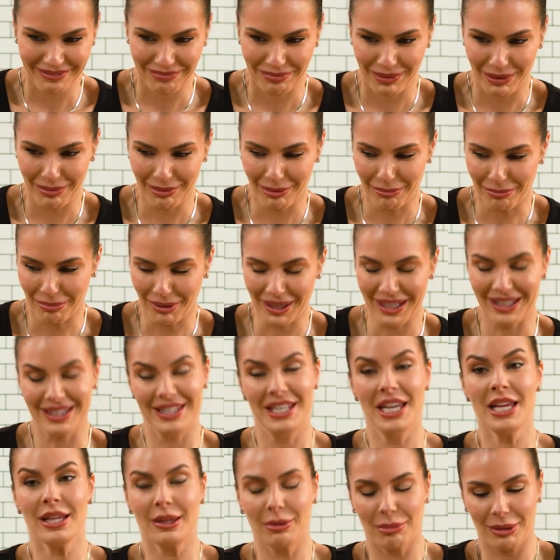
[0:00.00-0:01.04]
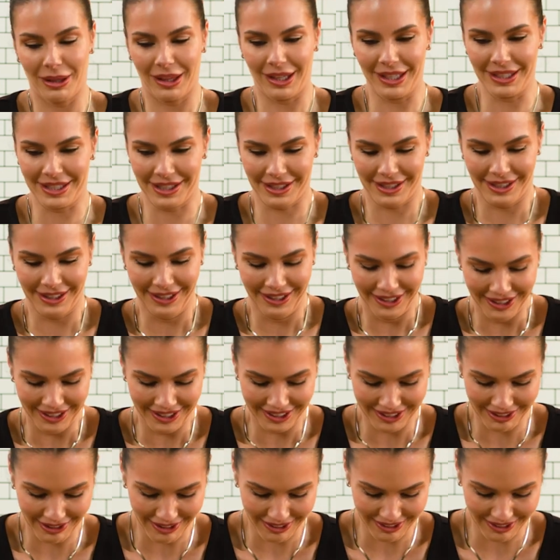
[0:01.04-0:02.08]
People break teeth with this.
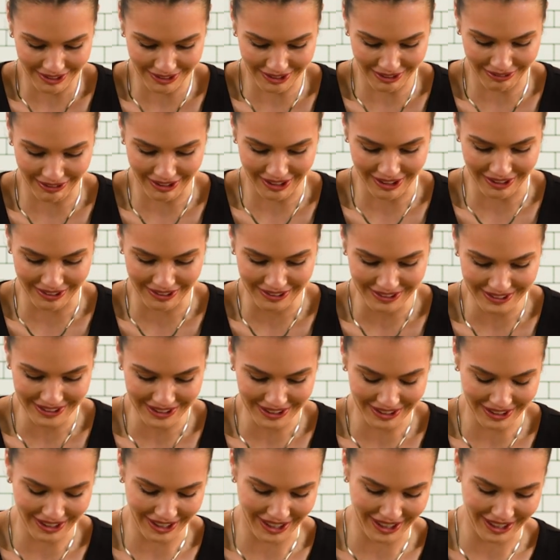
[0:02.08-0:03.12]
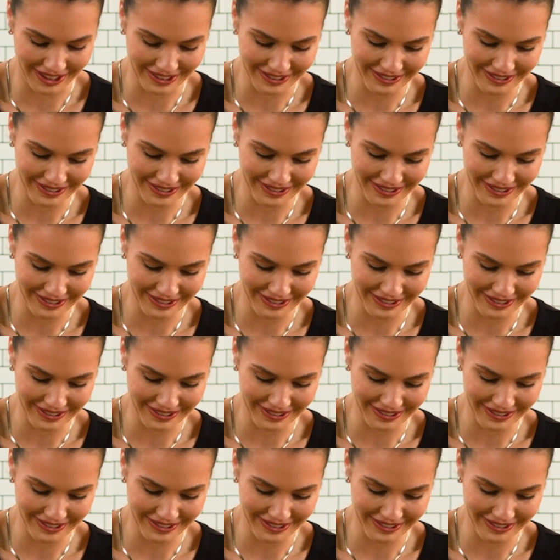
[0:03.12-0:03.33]
Oh, there we go. Okay.